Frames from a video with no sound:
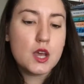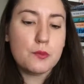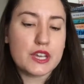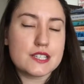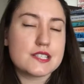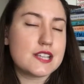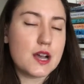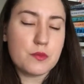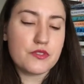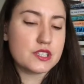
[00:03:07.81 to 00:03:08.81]
because
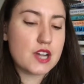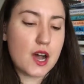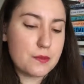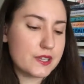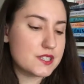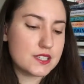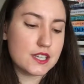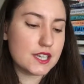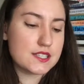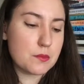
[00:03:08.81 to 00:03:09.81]
some of the topics,
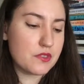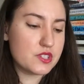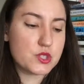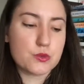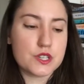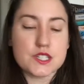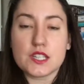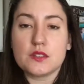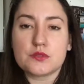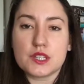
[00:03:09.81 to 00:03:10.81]
like some of the stories,
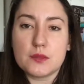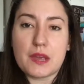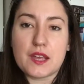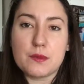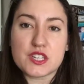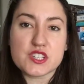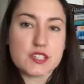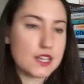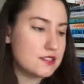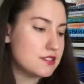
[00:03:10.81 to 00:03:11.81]
didn't really make much
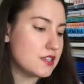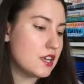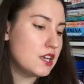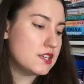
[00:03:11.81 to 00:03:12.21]
sense.